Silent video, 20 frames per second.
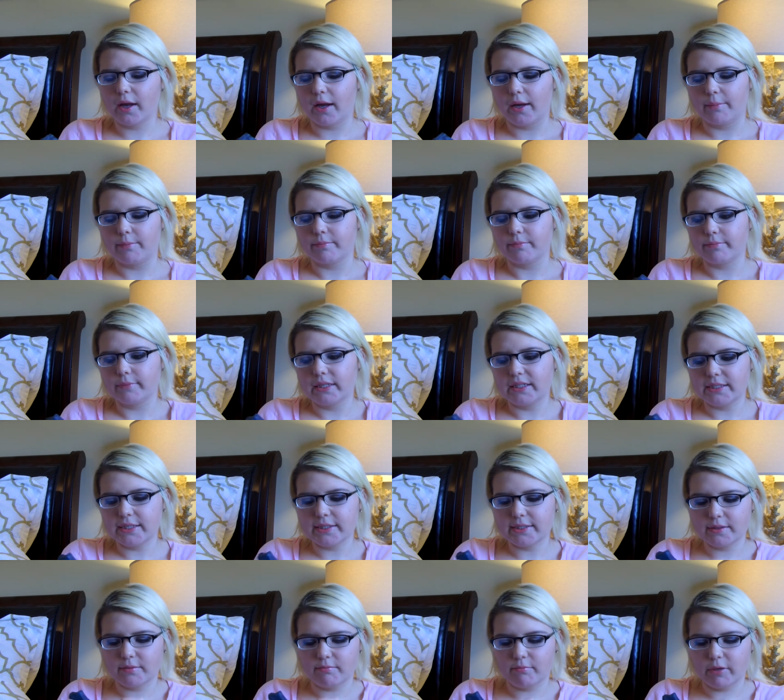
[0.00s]
Um, it
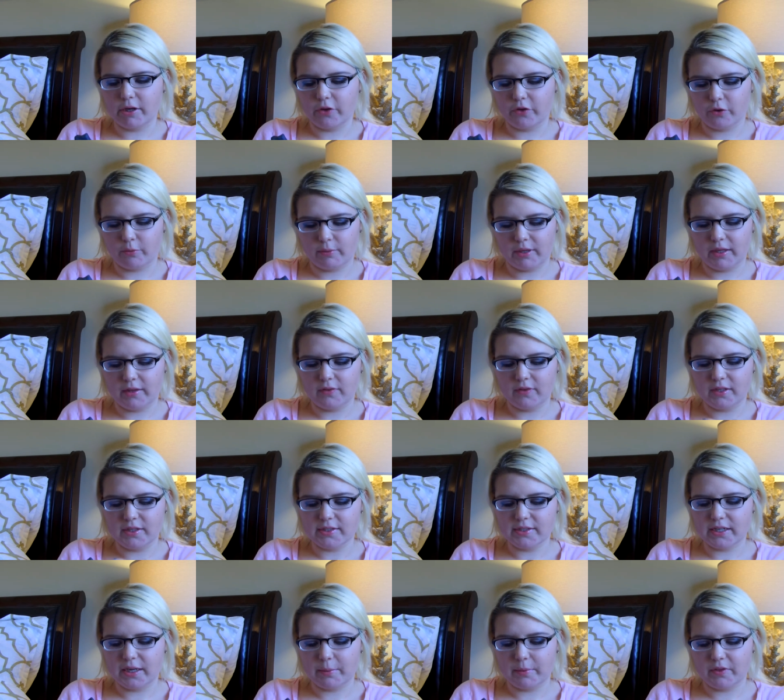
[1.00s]
doesn't bother me.
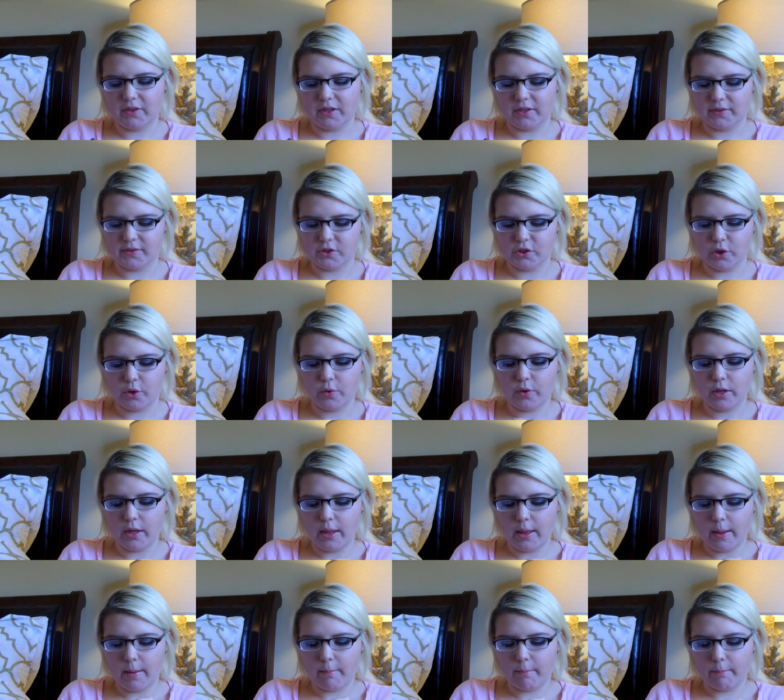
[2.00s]
These type of things don't.
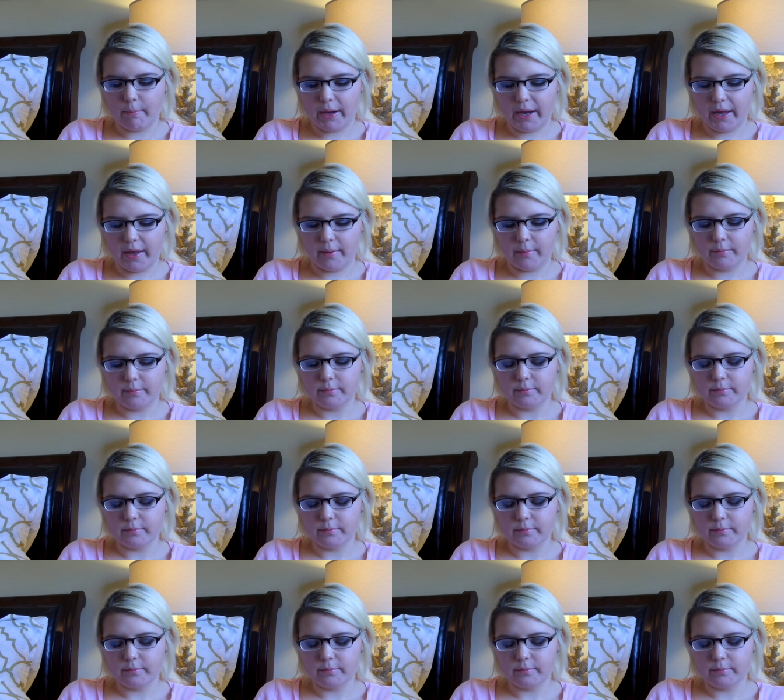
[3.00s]
But